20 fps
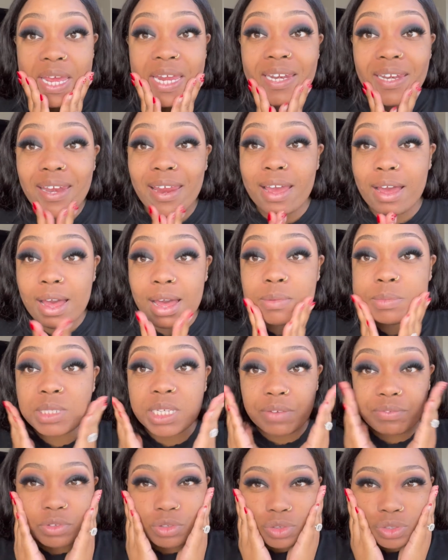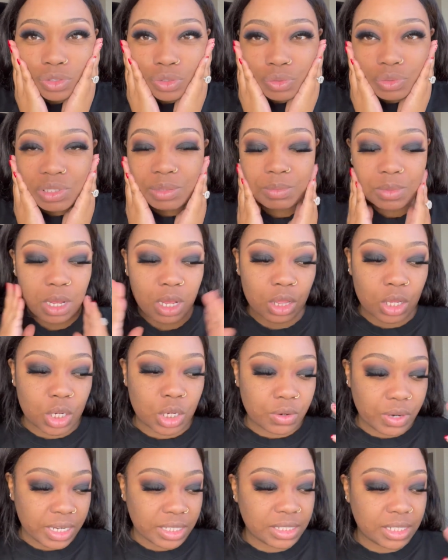Now I'm definitely gonna do some color
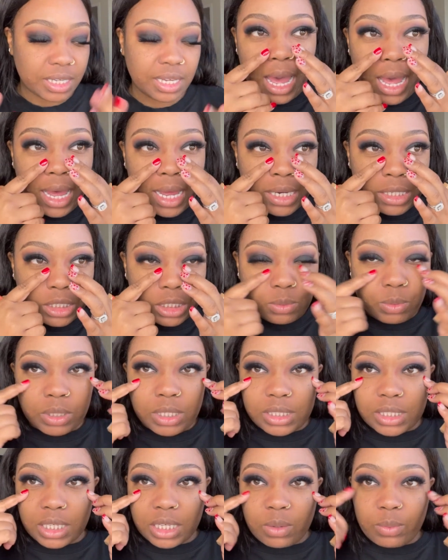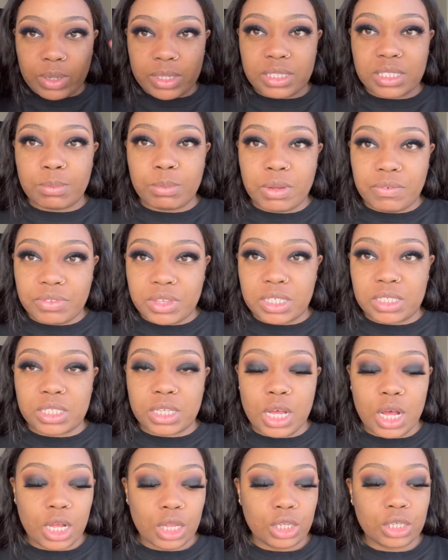correcting. I just want to take away some of this
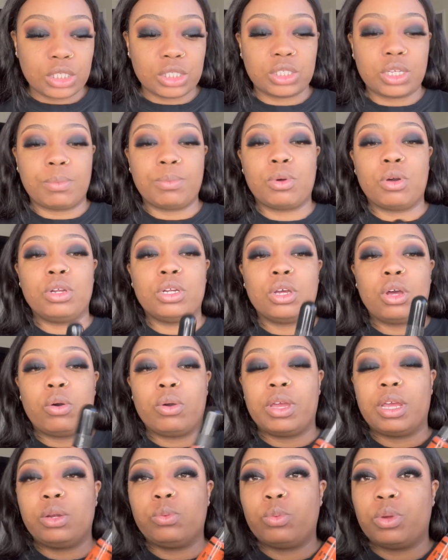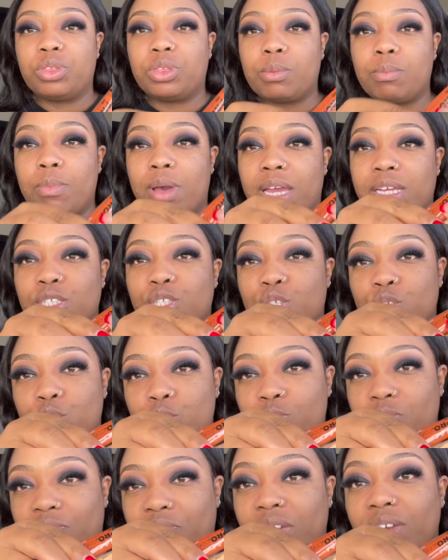color, so I'm gonna go in with my
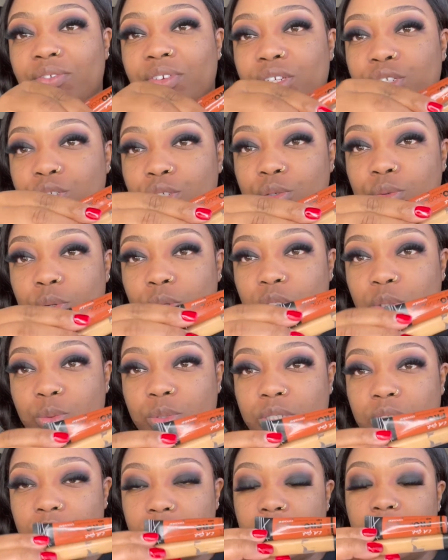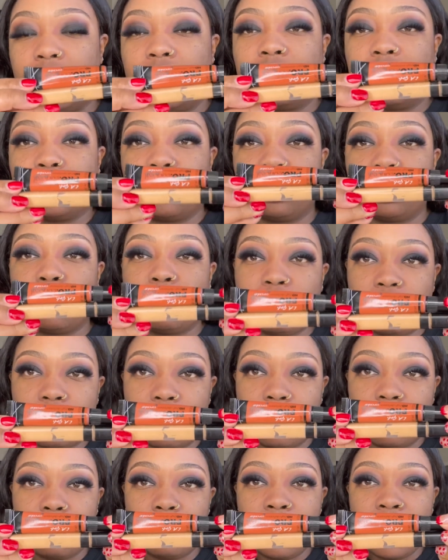two favorite duos, which is the LA Girl
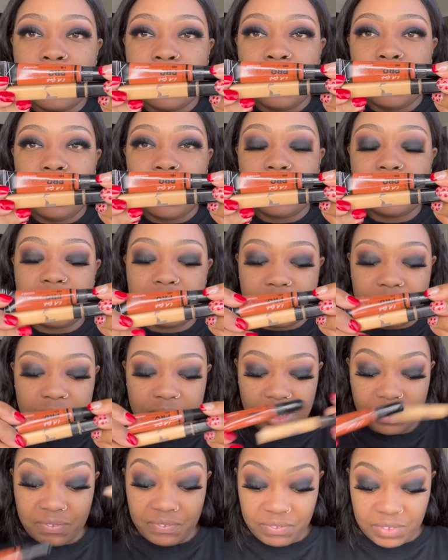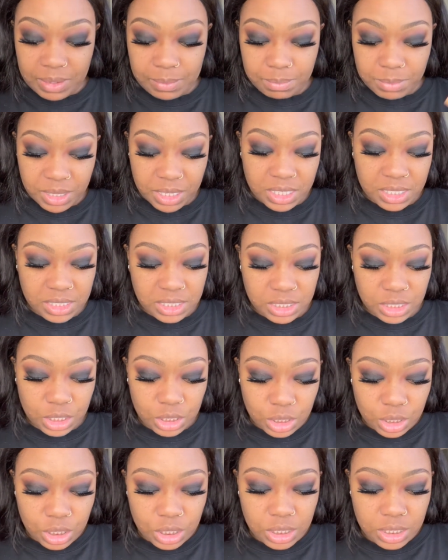Pro, and this is the Fit Me
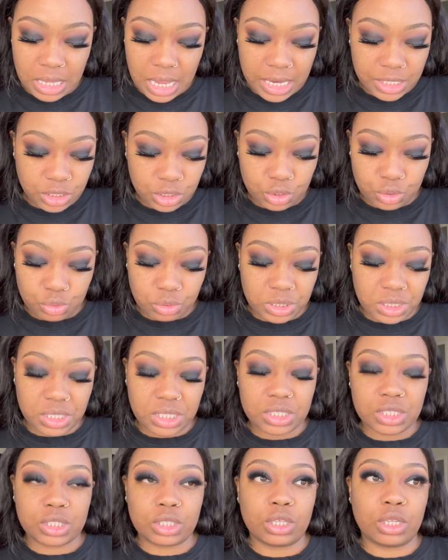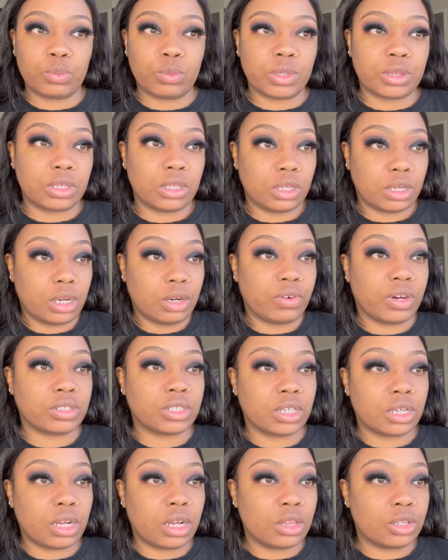Concealer. I just used the concealer with the
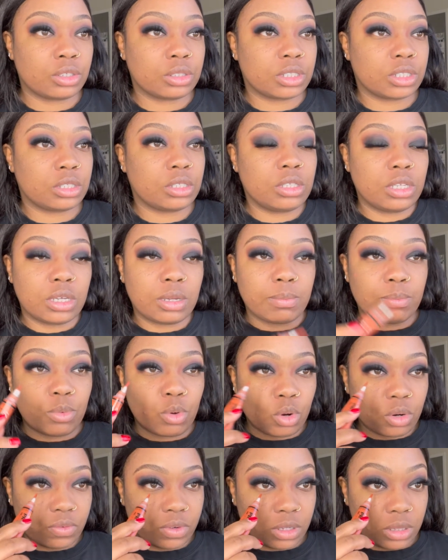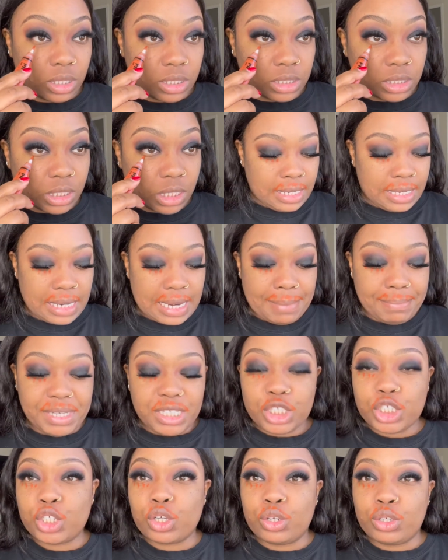corrected color to look more realistic. Let me
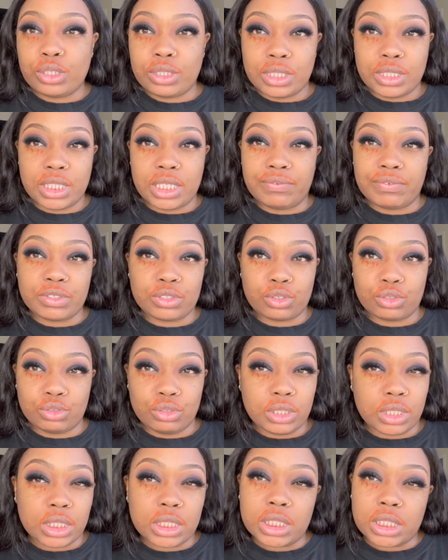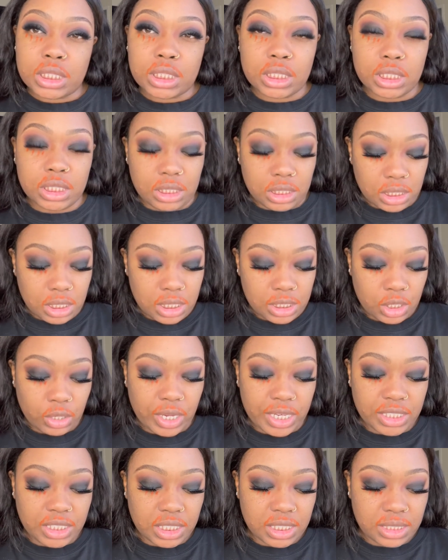show you the difference so you can see. So
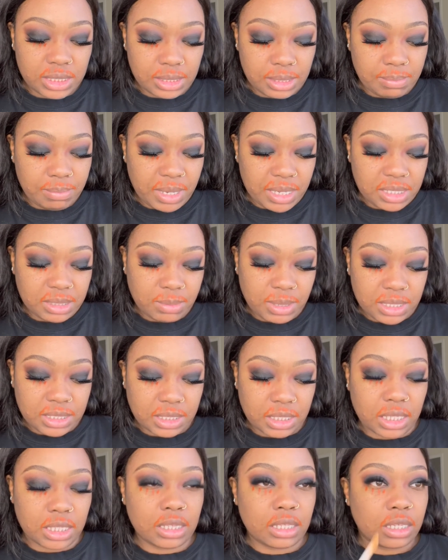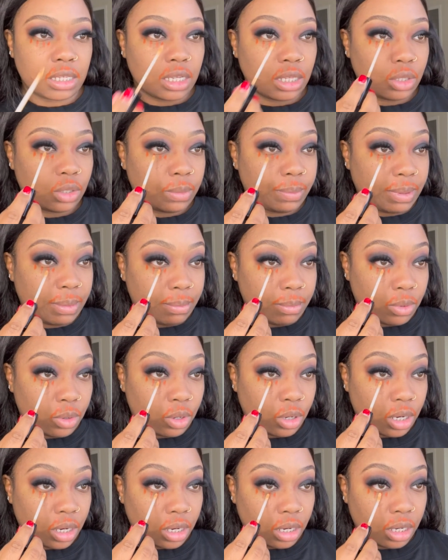it just makes my skin look a little bit
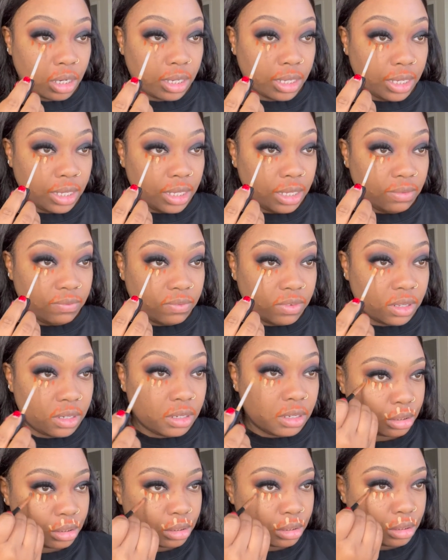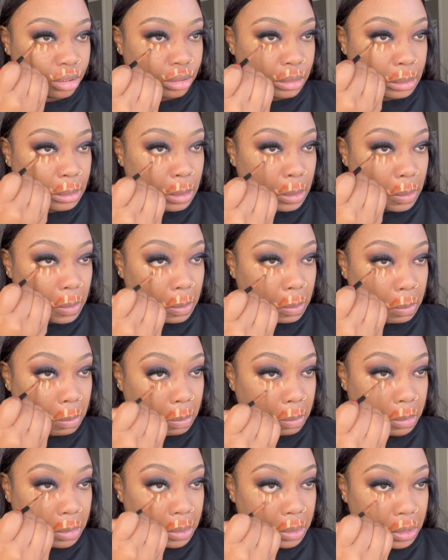more even.
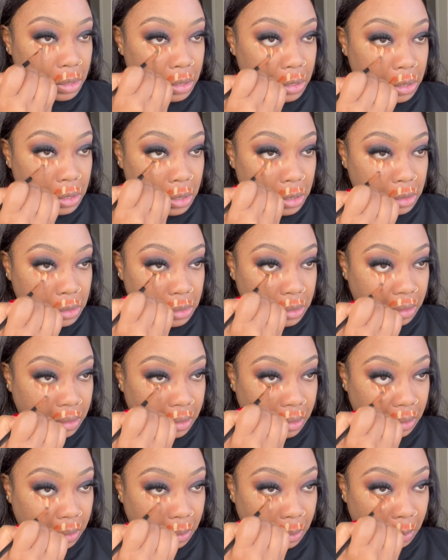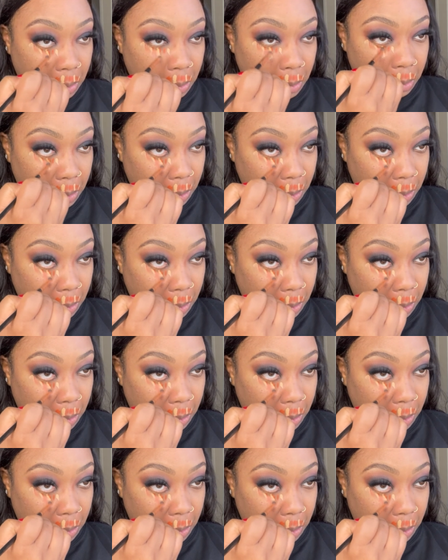Blend this out.